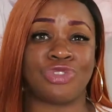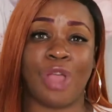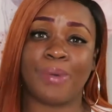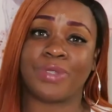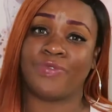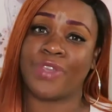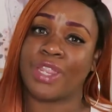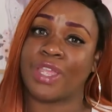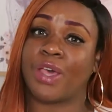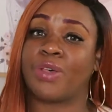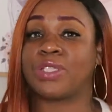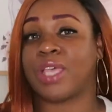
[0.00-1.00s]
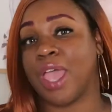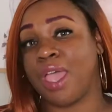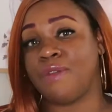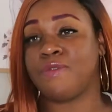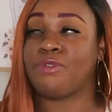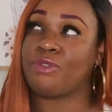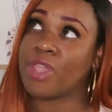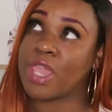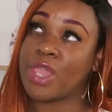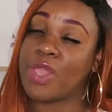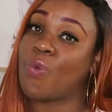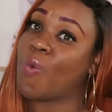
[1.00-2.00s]
drops videos
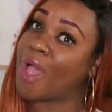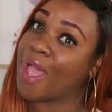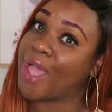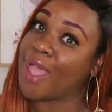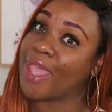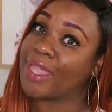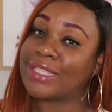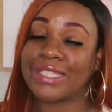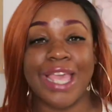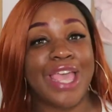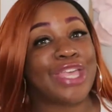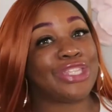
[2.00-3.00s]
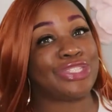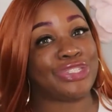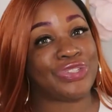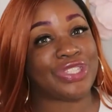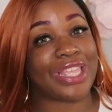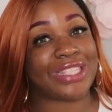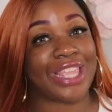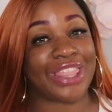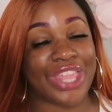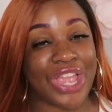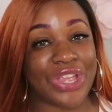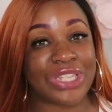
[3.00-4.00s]
every Tuesdays
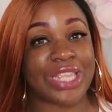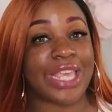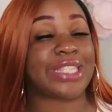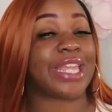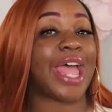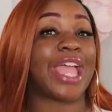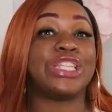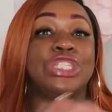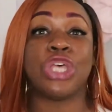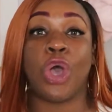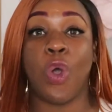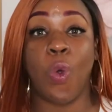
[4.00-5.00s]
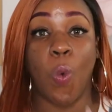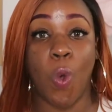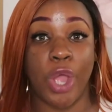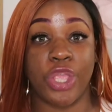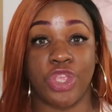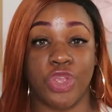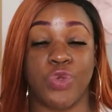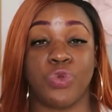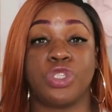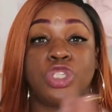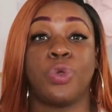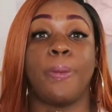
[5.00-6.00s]
and Thursdays, and I don't want
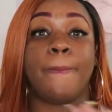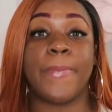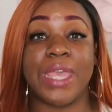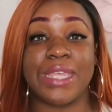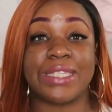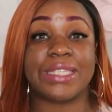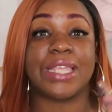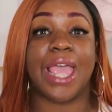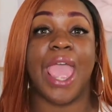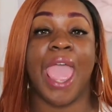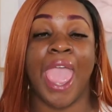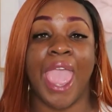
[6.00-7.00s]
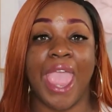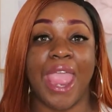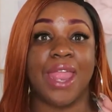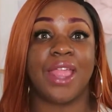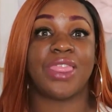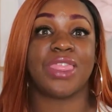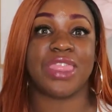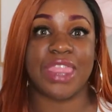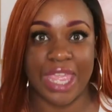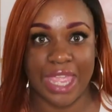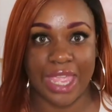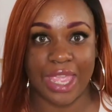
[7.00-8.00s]
you to miss a
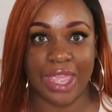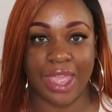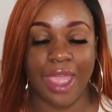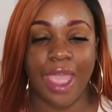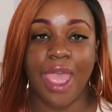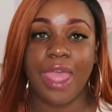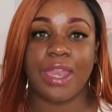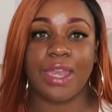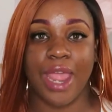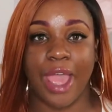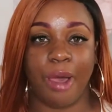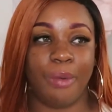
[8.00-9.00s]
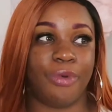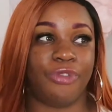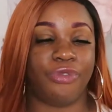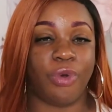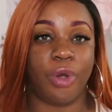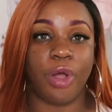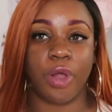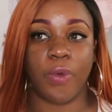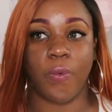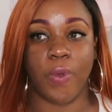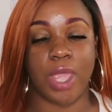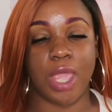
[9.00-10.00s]
thing. Now, before
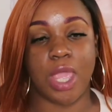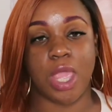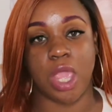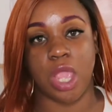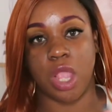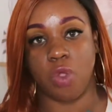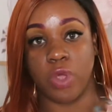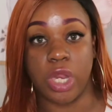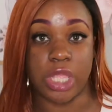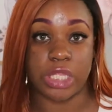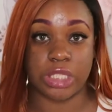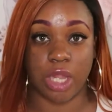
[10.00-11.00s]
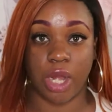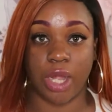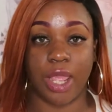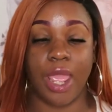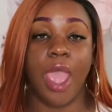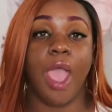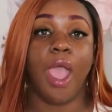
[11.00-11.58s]
we really get started,